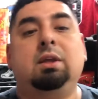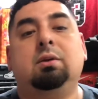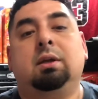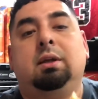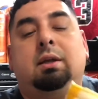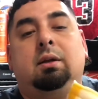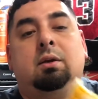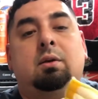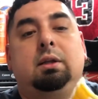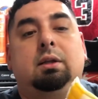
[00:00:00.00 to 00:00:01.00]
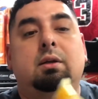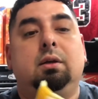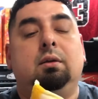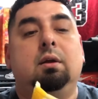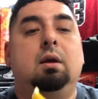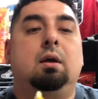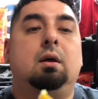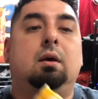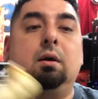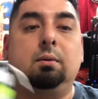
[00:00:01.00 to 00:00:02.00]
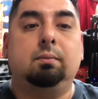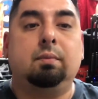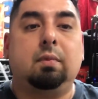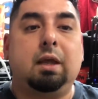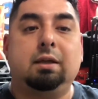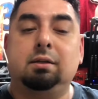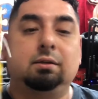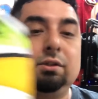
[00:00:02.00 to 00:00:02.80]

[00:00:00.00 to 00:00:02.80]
you can get an early look um, and